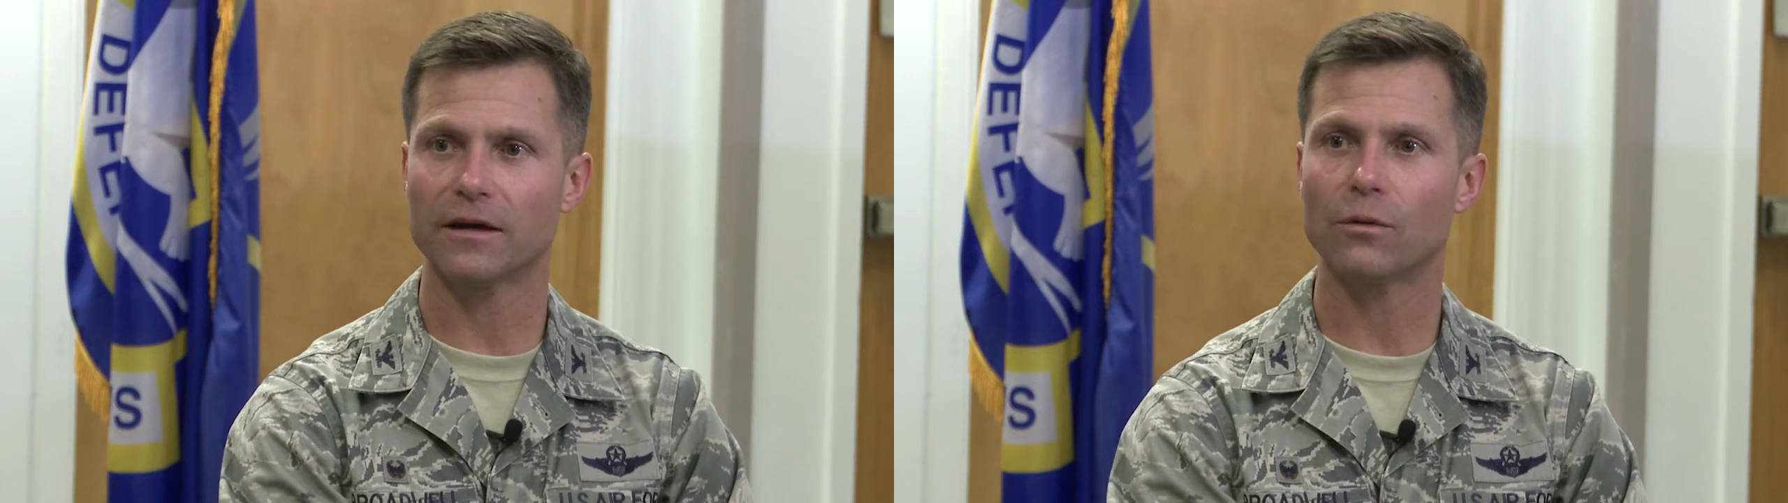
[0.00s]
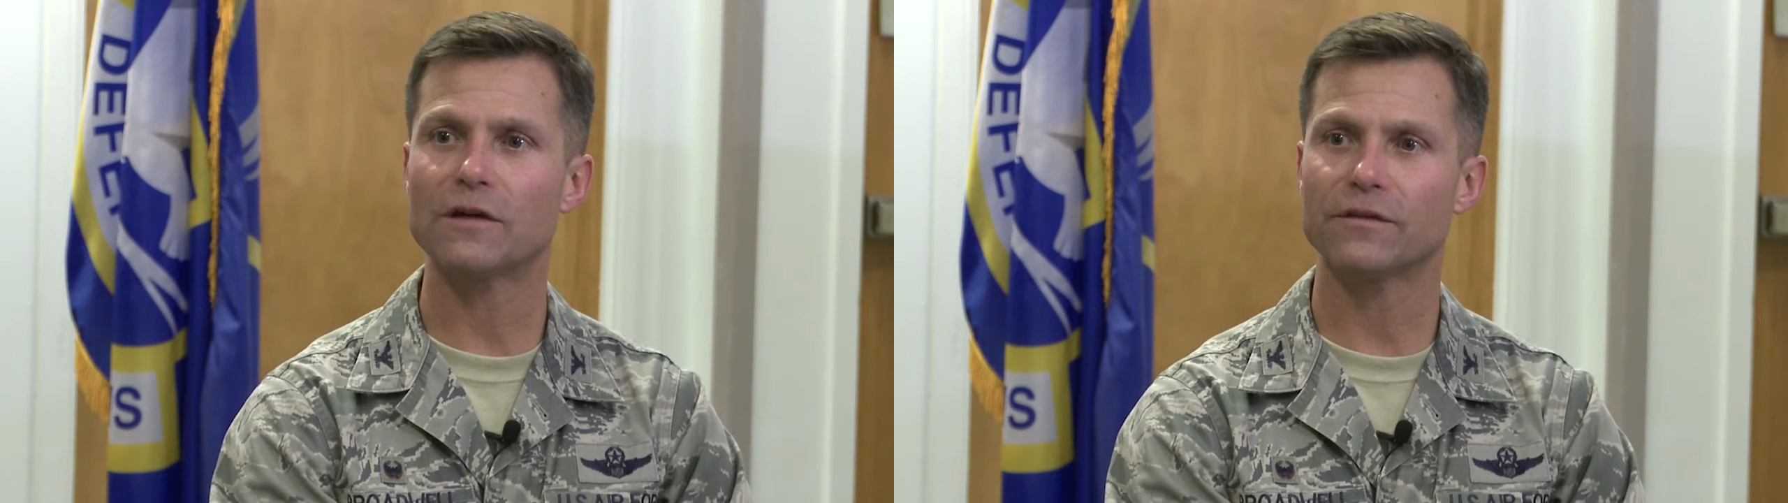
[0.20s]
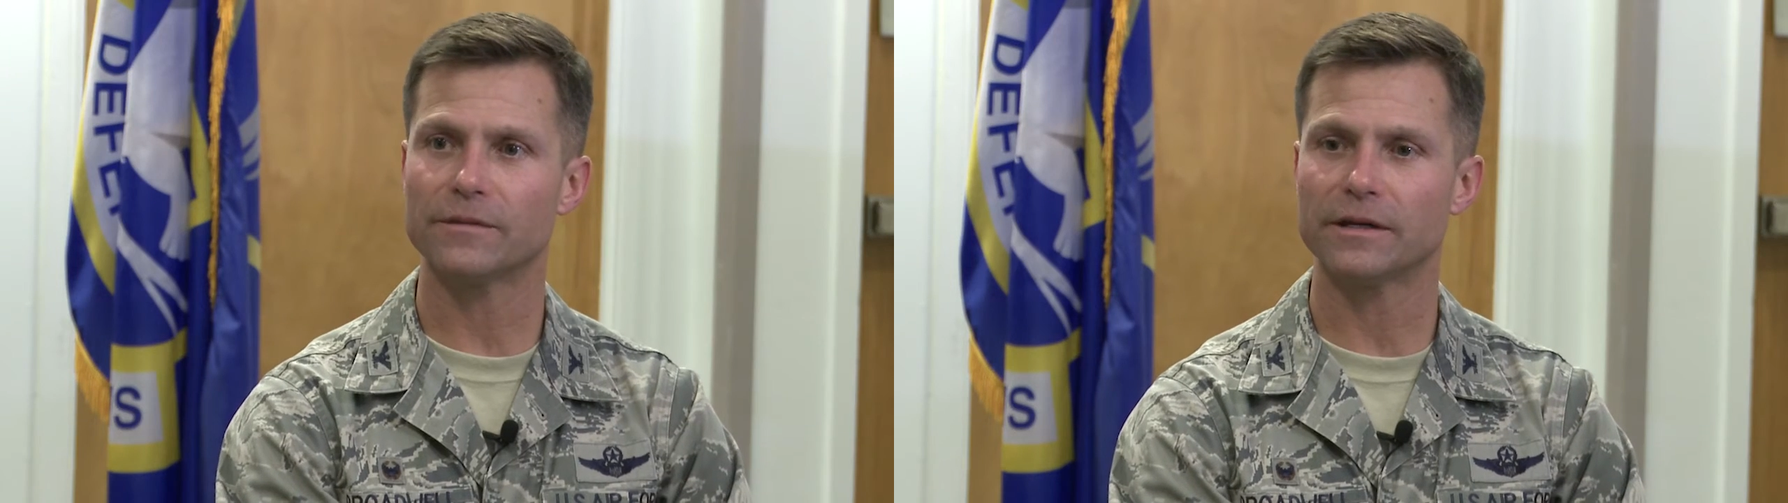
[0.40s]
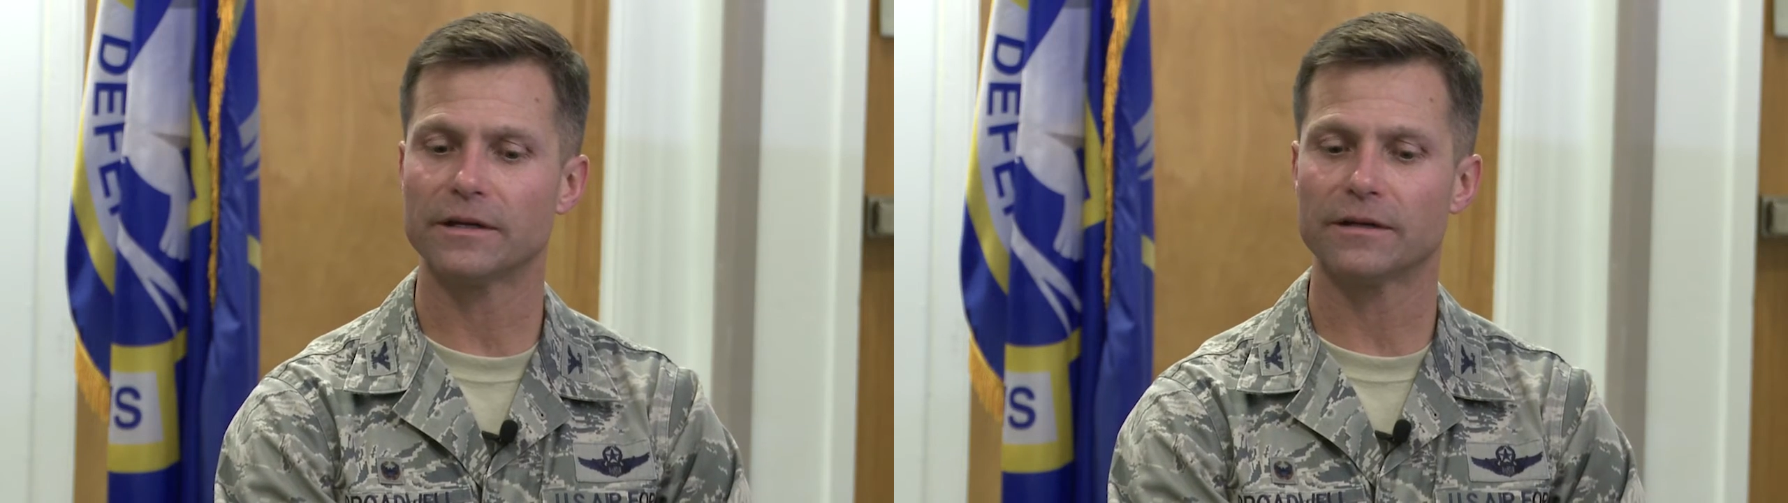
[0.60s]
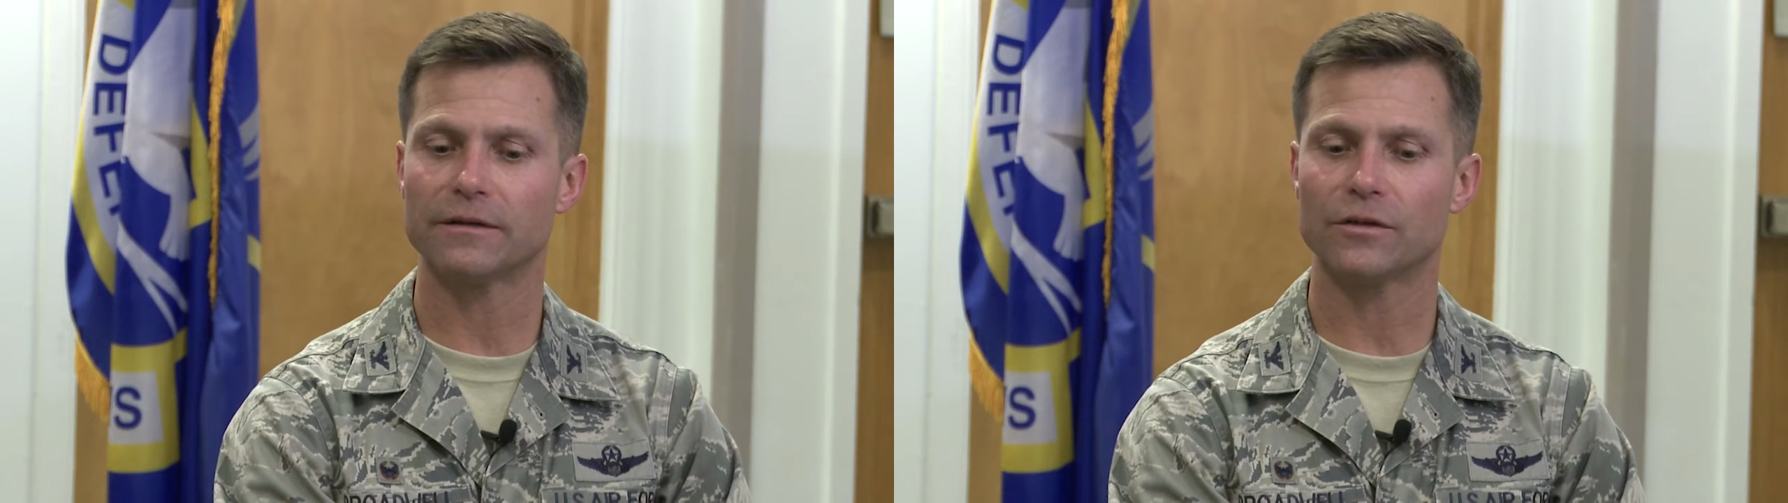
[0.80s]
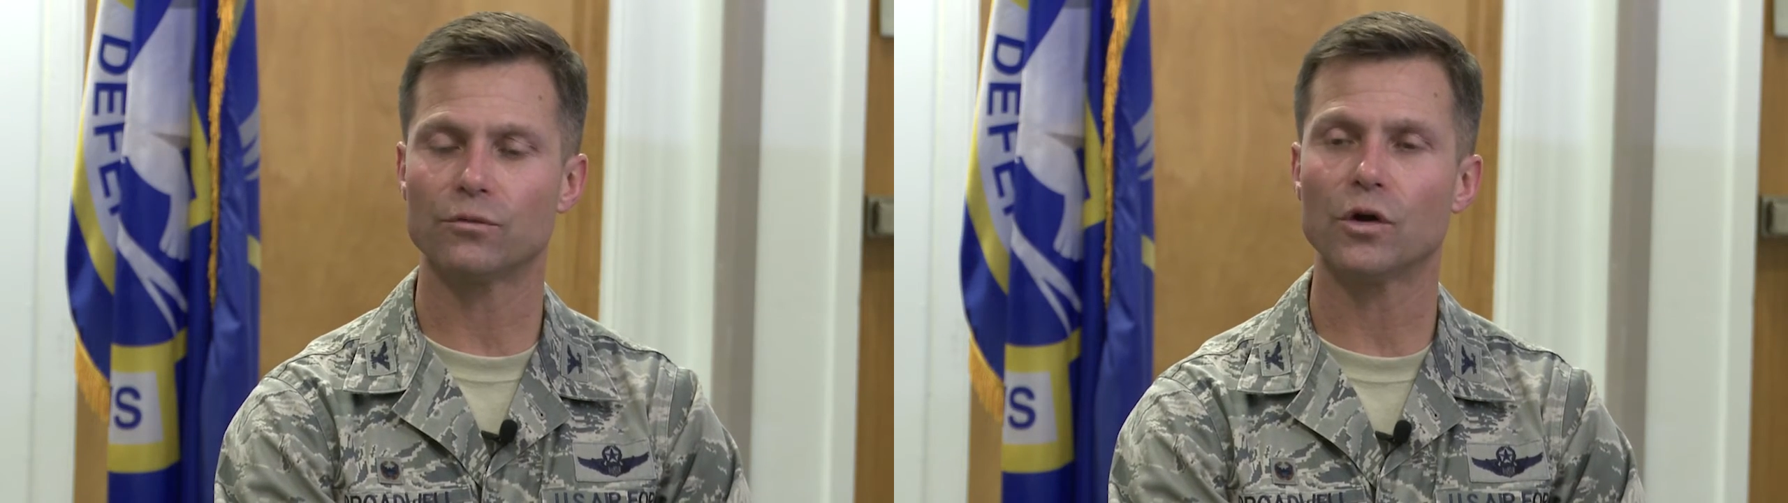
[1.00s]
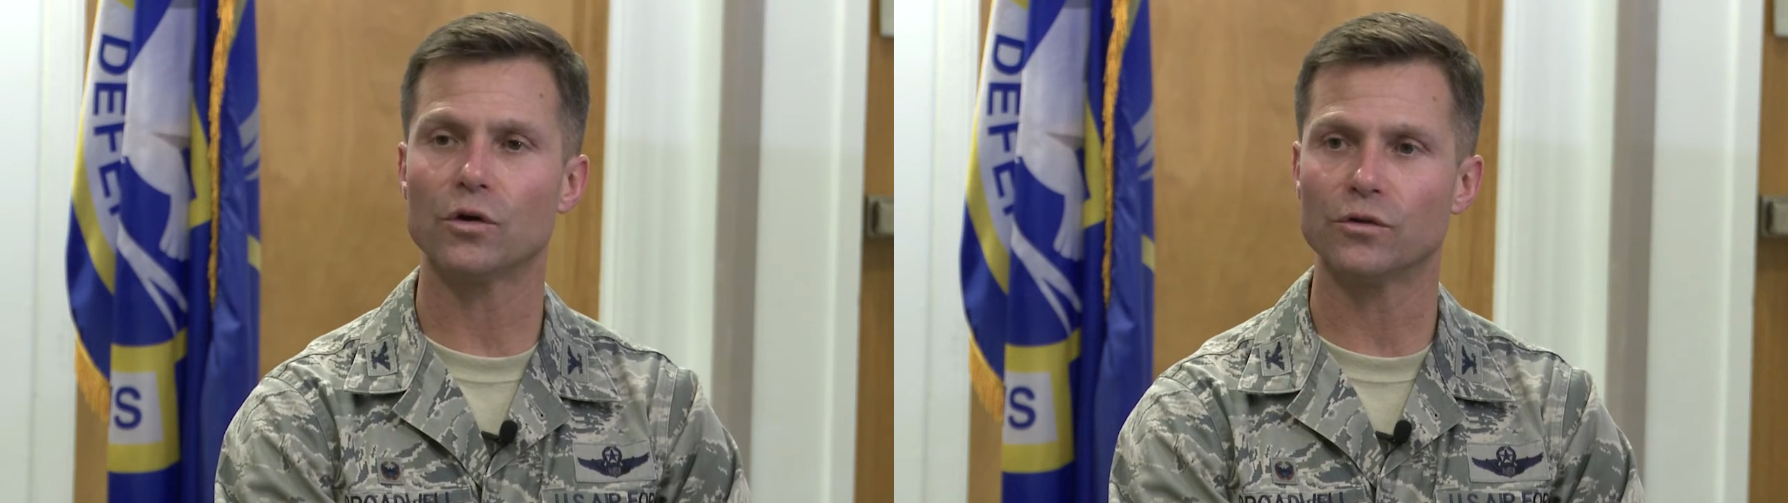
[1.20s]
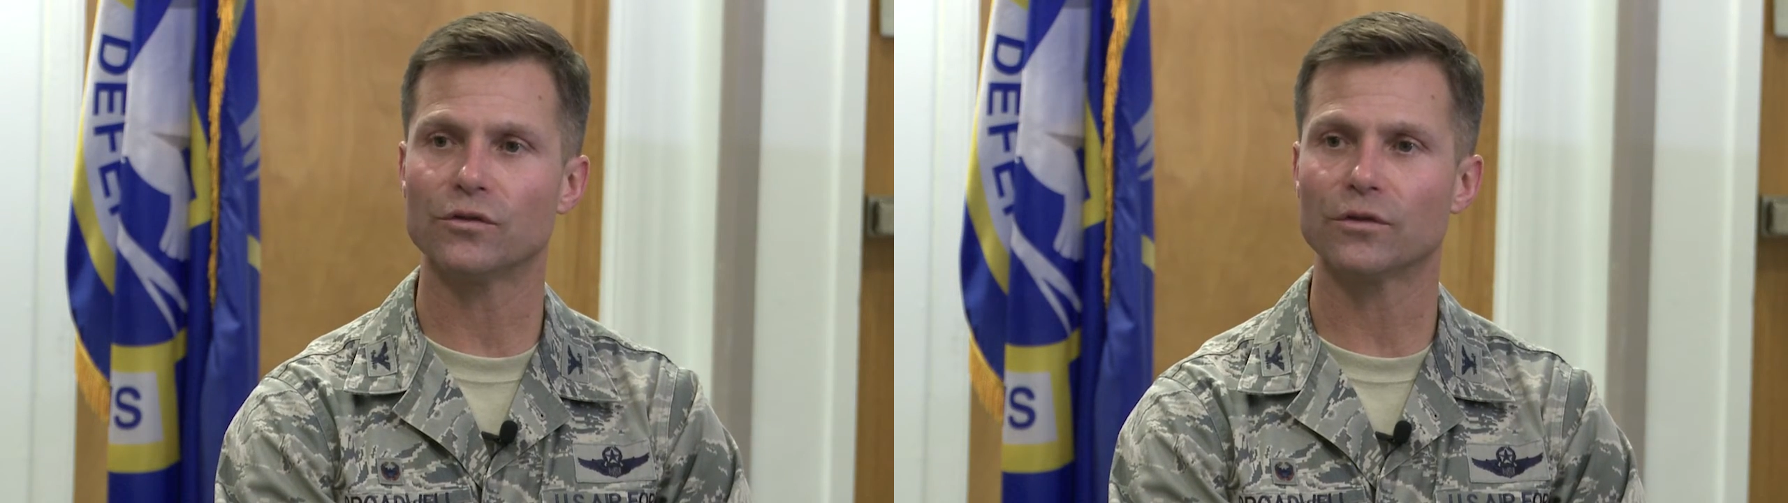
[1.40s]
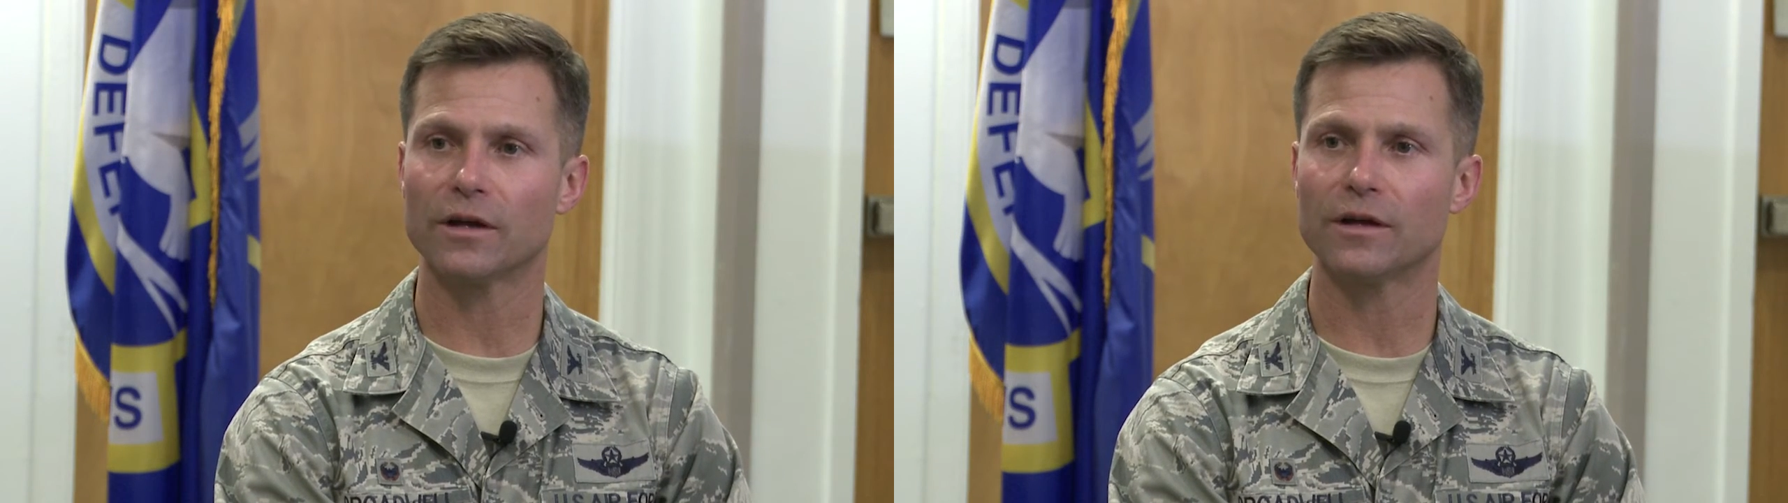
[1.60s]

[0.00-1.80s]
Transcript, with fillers: away from the roads